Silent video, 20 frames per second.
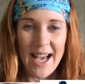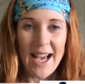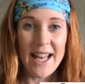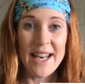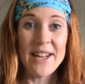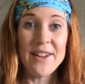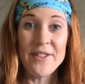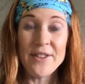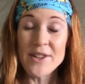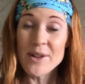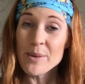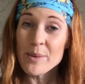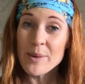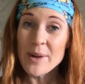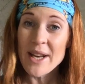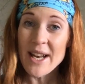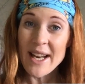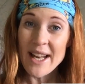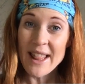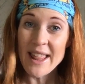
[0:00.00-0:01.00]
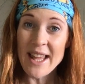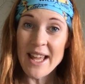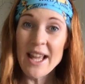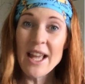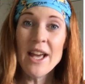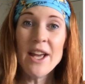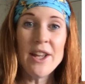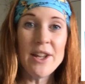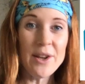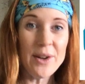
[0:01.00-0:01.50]
And if you didn't win
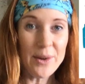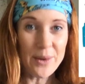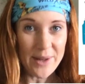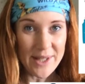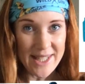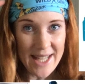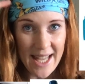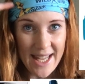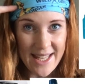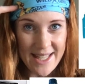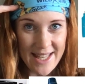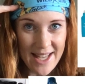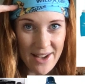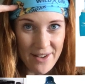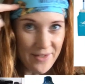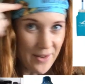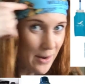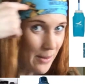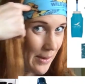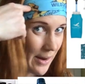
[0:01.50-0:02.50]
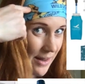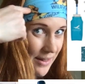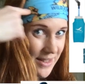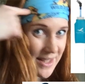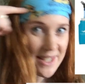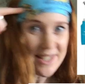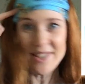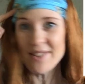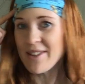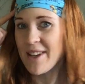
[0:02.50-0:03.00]
anything, you can always get yourself a Wild
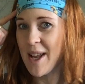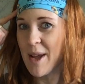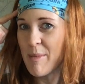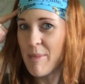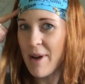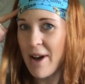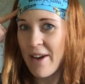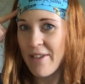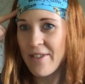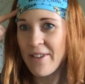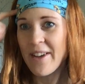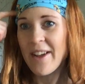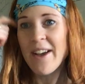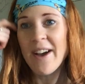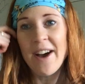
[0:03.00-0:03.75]
Ginger Running buff,